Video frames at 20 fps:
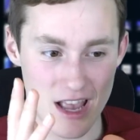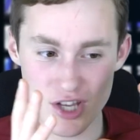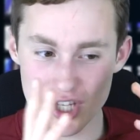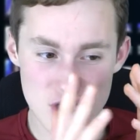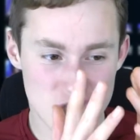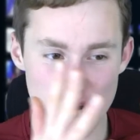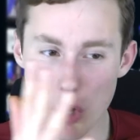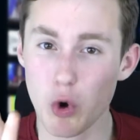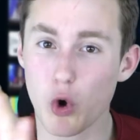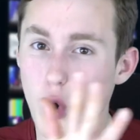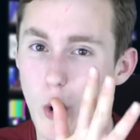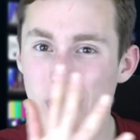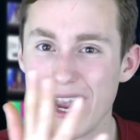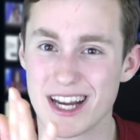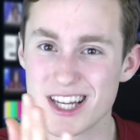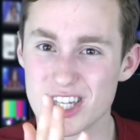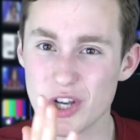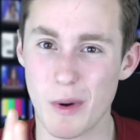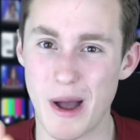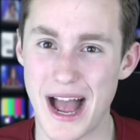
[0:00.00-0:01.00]
so
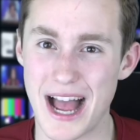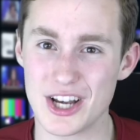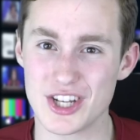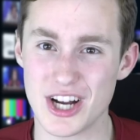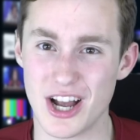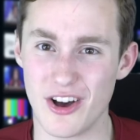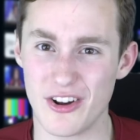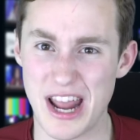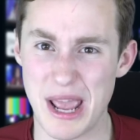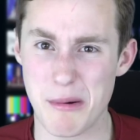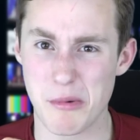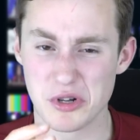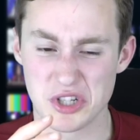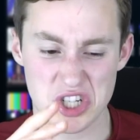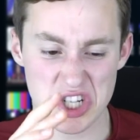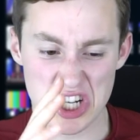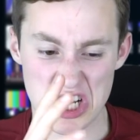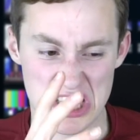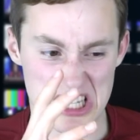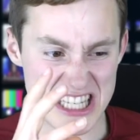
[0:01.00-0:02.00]
quick, so agile, and able to
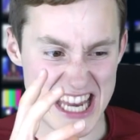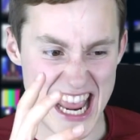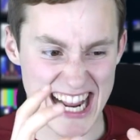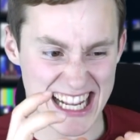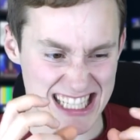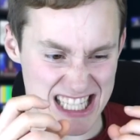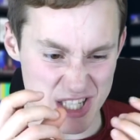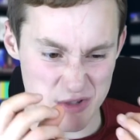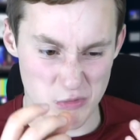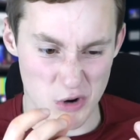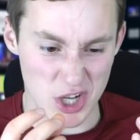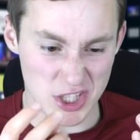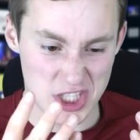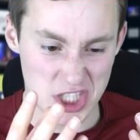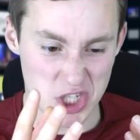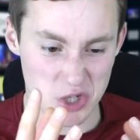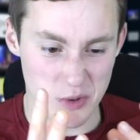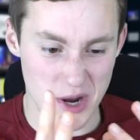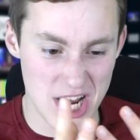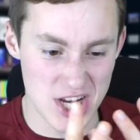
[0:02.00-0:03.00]
just take a small
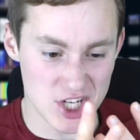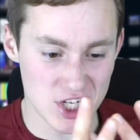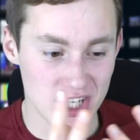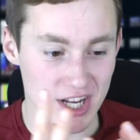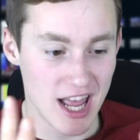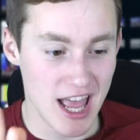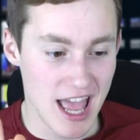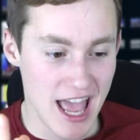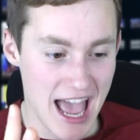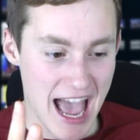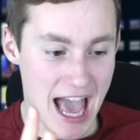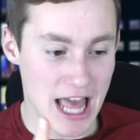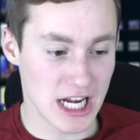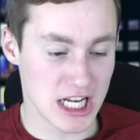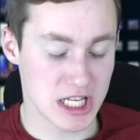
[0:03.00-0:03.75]
situation and